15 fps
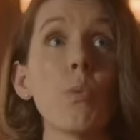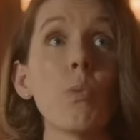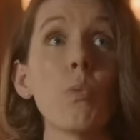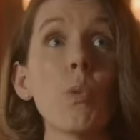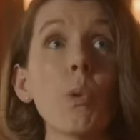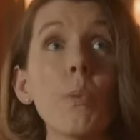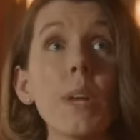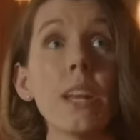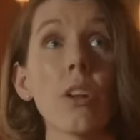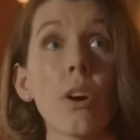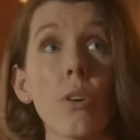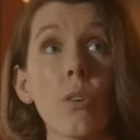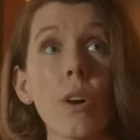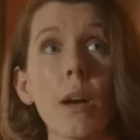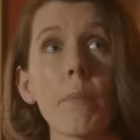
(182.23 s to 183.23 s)
But
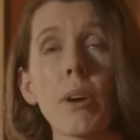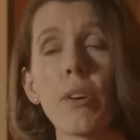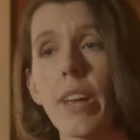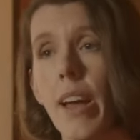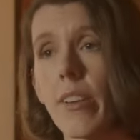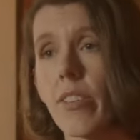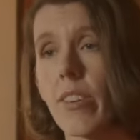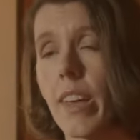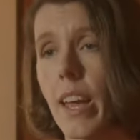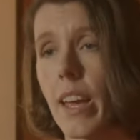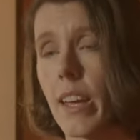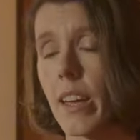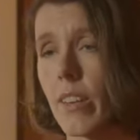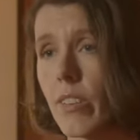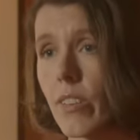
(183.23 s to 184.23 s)
I wouldn't say that's
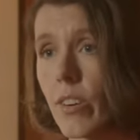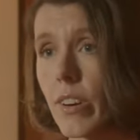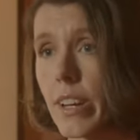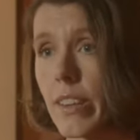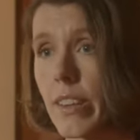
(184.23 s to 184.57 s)
mind-blowing.